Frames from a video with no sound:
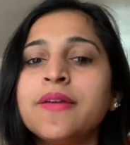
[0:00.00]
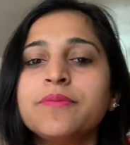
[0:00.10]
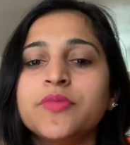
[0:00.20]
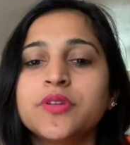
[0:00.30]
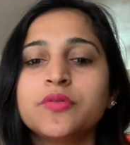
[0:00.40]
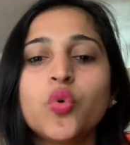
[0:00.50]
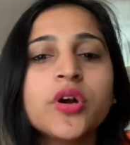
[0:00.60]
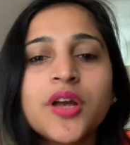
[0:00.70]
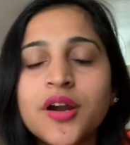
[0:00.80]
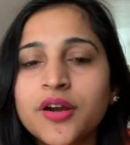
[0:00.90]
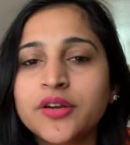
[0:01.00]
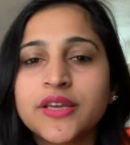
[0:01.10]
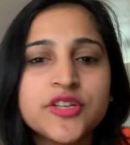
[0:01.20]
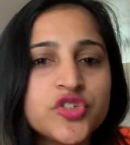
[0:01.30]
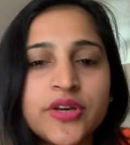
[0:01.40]
work hard,
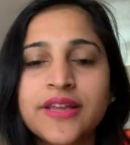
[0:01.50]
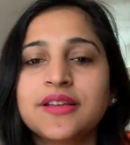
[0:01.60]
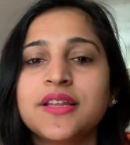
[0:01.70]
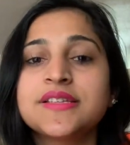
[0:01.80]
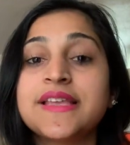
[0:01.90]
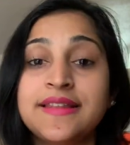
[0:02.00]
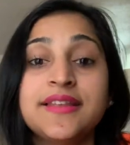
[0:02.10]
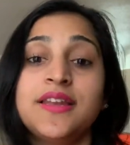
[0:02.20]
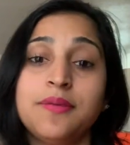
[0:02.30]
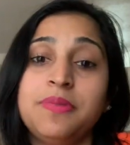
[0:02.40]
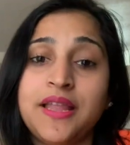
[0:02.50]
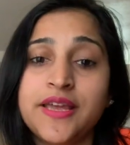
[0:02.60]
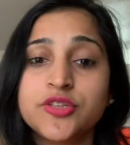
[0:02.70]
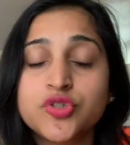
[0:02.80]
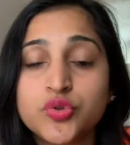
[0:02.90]
get your NCLEX, and then
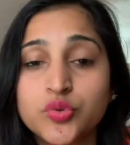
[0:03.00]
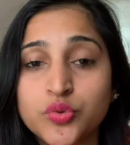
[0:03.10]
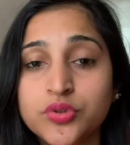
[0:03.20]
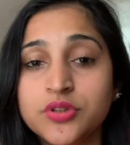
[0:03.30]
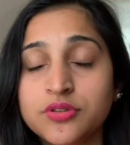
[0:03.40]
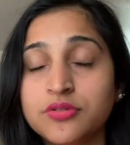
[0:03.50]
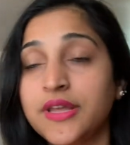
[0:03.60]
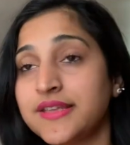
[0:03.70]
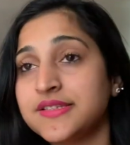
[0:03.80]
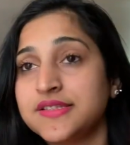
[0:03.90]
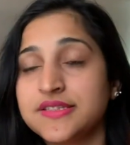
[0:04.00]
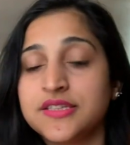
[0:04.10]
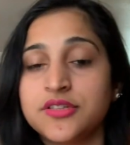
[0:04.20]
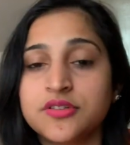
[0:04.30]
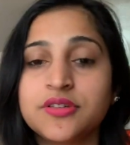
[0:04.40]
apply to the
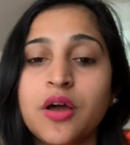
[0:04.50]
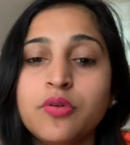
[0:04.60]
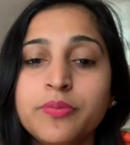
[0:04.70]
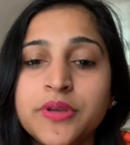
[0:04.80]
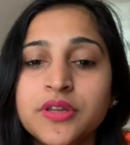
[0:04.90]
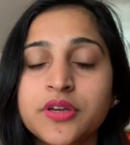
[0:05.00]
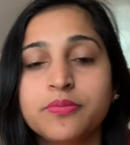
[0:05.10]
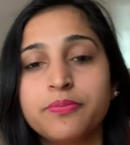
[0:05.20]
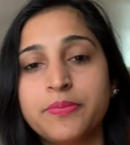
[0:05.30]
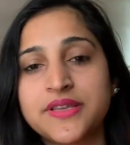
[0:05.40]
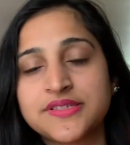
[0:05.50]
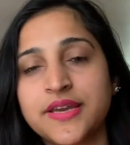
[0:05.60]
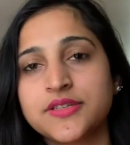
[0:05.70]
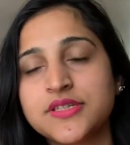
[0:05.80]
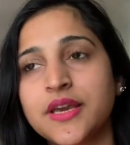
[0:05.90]
agency here. That will be the best
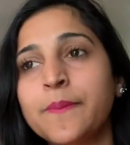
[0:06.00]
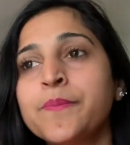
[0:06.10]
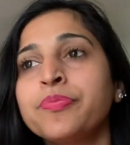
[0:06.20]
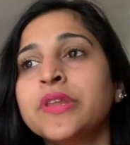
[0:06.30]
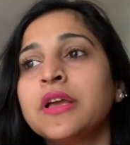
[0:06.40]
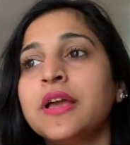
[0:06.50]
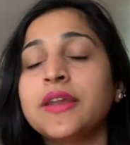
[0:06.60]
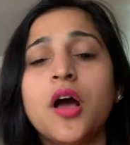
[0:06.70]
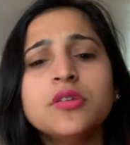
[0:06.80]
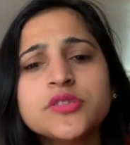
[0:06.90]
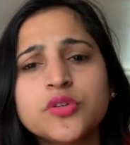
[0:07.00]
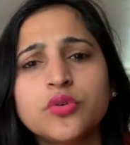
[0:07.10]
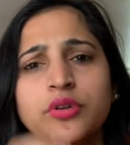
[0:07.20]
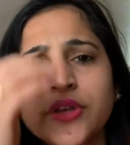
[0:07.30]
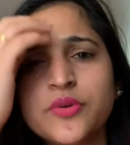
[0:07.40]
idea. And
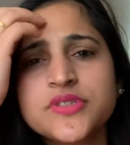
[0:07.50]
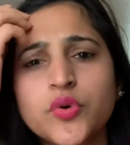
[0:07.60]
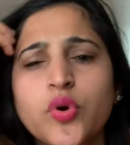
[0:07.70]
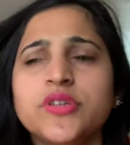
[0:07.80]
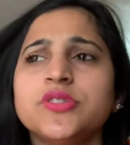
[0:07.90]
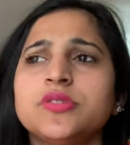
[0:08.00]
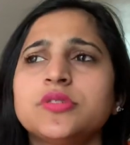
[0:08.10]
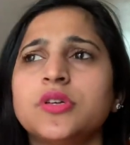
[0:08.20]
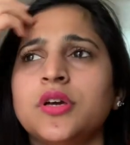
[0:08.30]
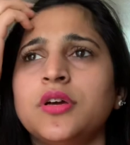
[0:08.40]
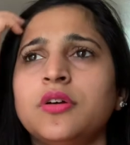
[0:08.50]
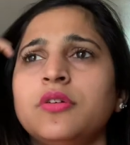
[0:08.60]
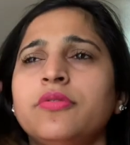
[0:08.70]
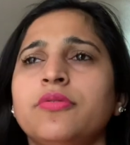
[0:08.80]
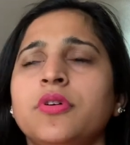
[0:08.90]
also there was a question
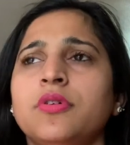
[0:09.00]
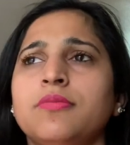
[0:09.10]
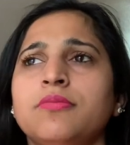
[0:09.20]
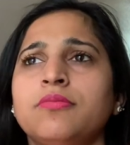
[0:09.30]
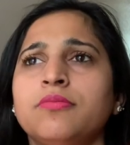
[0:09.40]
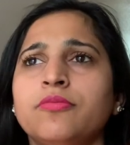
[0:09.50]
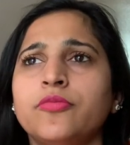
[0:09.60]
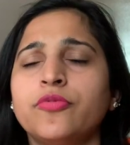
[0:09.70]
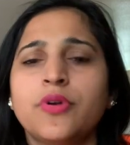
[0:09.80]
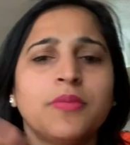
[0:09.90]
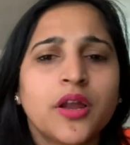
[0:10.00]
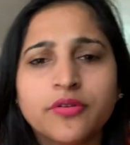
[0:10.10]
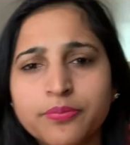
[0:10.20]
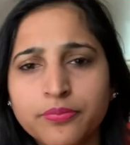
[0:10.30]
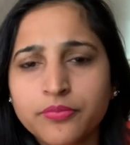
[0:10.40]
from
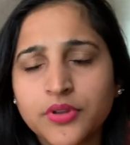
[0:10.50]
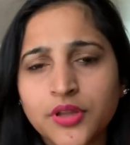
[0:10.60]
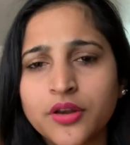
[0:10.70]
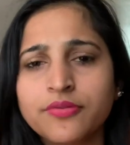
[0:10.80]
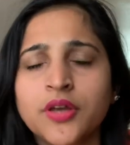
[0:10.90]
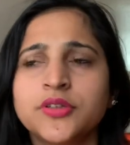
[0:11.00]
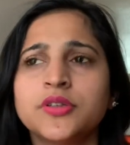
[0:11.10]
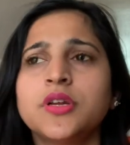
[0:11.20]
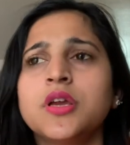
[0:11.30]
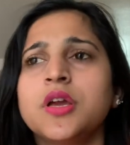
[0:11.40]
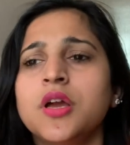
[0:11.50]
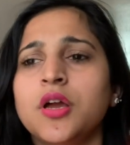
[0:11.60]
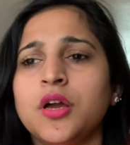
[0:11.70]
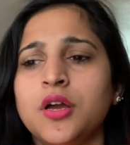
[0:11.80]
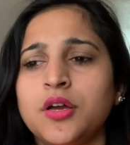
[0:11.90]
a lot of other
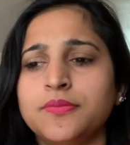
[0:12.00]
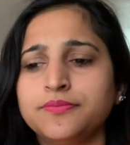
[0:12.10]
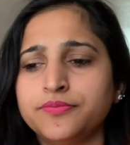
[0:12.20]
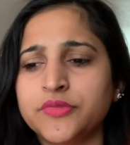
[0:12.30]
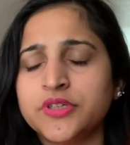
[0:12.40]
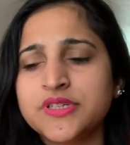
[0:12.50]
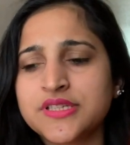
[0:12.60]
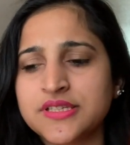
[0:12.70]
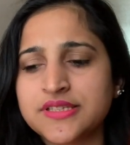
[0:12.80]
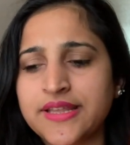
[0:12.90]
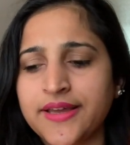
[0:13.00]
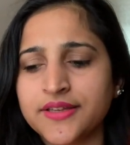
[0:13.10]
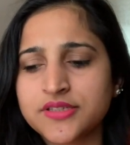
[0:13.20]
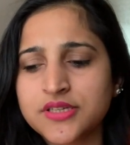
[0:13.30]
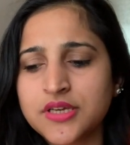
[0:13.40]
nurses
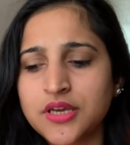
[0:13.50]
that